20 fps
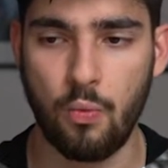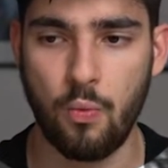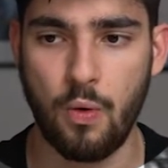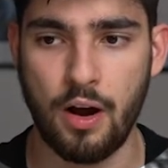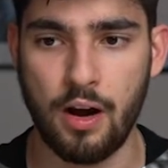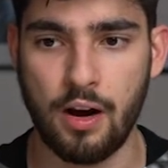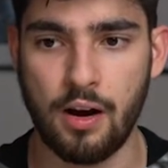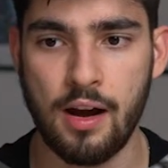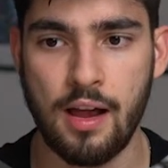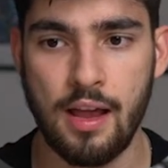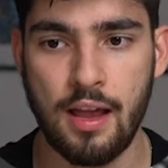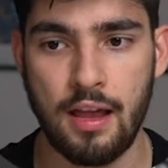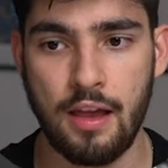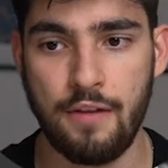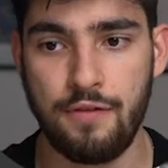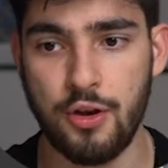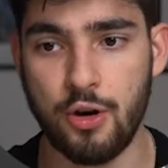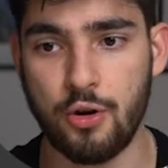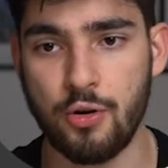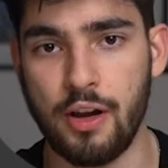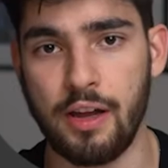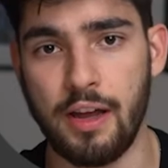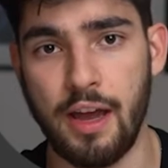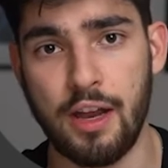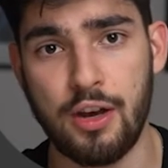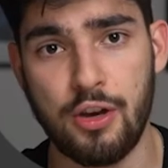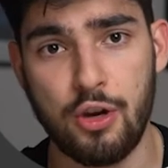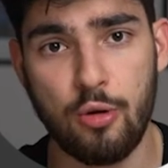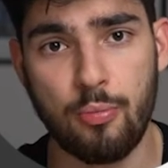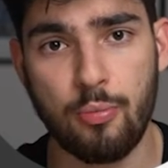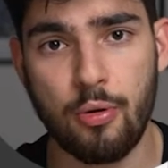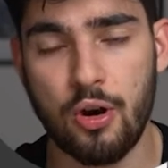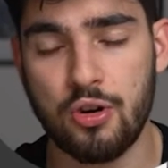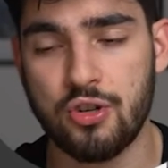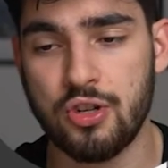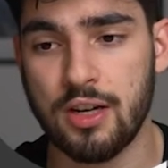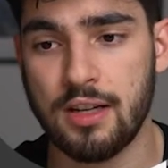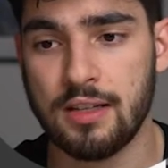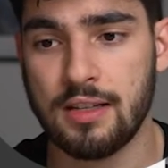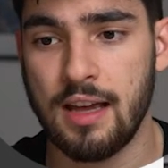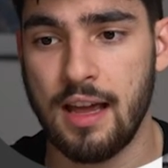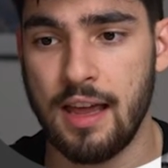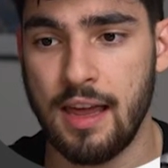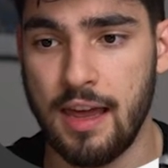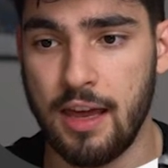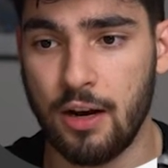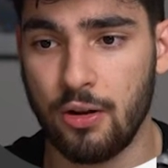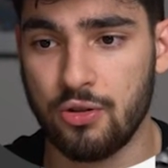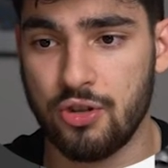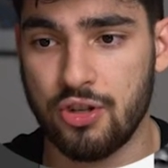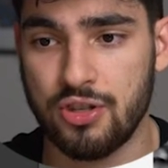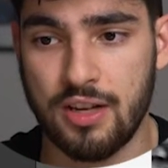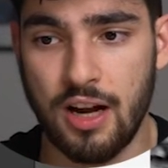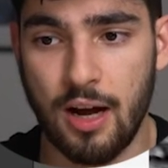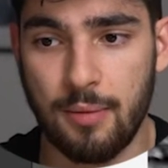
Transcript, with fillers: where if you create a new project, it'll just